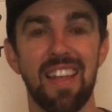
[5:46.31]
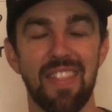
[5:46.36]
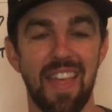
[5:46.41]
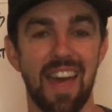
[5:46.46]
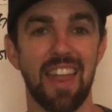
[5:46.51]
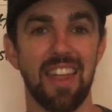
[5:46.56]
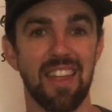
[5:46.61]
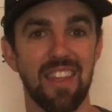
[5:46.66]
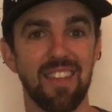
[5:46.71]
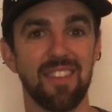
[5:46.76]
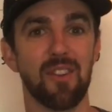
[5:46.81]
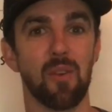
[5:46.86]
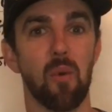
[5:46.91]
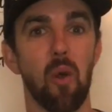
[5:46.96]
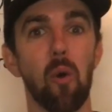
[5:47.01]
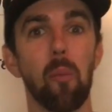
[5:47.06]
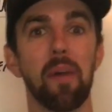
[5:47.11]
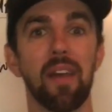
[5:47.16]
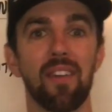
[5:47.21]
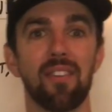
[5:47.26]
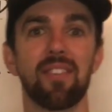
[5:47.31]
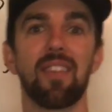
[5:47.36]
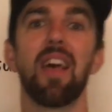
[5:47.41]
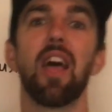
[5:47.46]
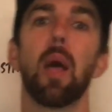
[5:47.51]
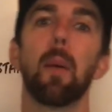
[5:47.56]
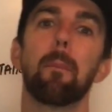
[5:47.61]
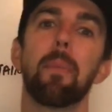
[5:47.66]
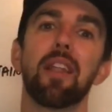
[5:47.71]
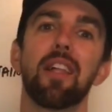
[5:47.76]
That is aerobics,
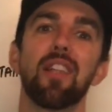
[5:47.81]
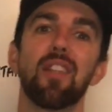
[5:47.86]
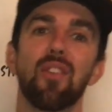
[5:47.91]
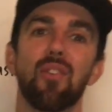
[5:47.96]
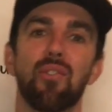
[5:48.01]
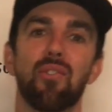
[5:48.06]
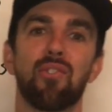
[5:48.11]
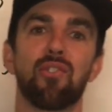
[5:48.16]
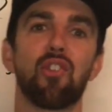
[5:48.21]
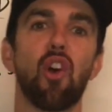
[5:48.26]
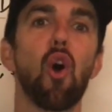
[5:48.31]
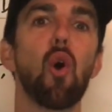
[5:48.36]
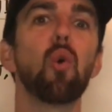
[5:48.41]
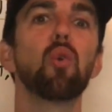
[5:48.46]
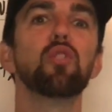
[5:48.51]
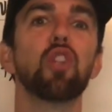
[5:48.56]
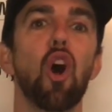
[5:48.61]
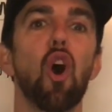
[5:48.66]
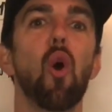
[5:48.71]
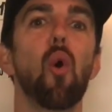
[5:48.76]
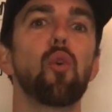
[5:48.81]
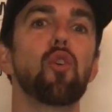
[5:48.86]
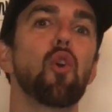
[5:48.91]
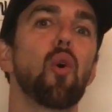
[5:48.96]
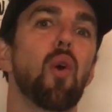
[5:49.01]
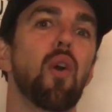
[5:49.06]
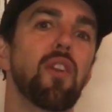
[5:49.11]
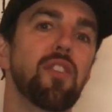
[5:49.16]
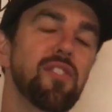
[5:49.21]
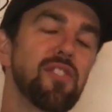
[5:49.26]
but it is so low,
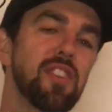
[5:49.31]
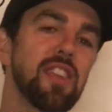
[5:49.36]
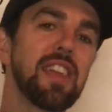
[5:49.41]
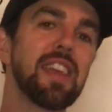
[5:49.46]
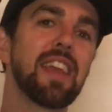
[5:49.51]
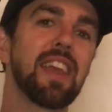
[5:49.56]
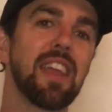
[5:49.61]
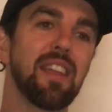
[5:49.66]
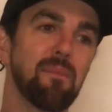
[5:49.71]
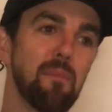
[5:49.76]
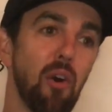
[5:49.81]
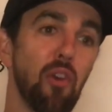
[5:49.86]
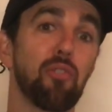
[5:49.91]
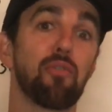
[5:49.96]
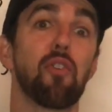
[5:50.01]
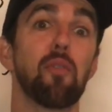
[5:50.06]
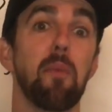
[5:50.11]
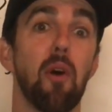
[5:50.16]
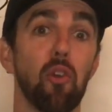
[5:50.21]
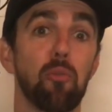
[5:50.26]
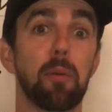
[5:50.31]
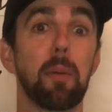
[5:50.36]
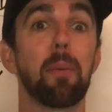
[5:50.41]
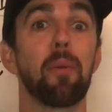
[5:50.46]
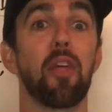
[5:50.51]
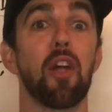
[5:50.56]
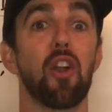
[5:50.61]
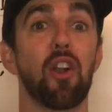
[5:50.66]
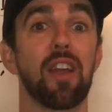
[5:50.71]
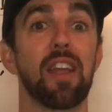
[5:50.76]
for most
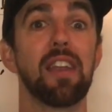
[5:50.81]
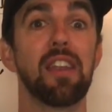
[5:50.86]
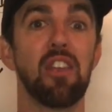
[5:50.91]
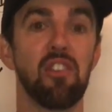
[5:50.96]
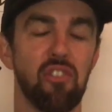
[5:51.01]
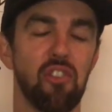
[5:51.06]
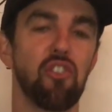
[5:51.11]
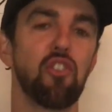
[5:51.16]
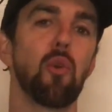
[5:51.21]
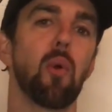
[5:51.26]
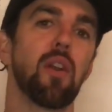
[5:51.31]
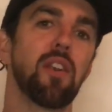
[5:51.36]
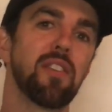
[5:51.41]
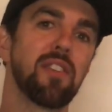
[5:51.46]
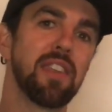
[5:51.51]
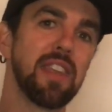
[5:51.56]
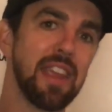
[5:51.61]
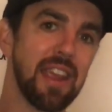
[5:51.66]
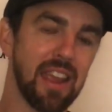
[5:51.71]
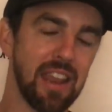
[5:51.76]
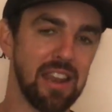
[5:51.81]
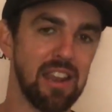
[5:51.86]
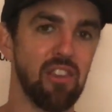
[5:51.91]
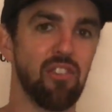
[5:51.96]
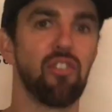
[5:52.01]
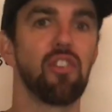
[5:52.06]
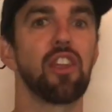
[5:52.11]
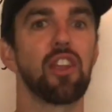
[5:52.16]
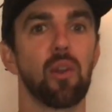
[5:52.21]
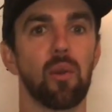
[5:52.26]
people that are conditioned, you are
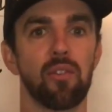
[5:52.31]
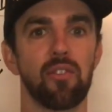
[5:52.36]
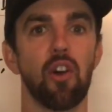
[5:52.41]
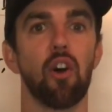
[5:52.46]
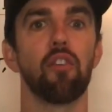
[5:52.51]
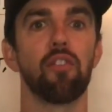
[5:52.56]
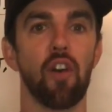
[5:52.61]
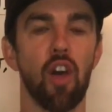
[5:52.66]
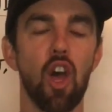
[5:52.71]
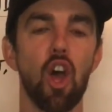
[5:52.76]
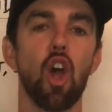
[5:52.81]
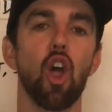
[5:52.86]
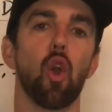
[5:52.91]
deconditioning yourself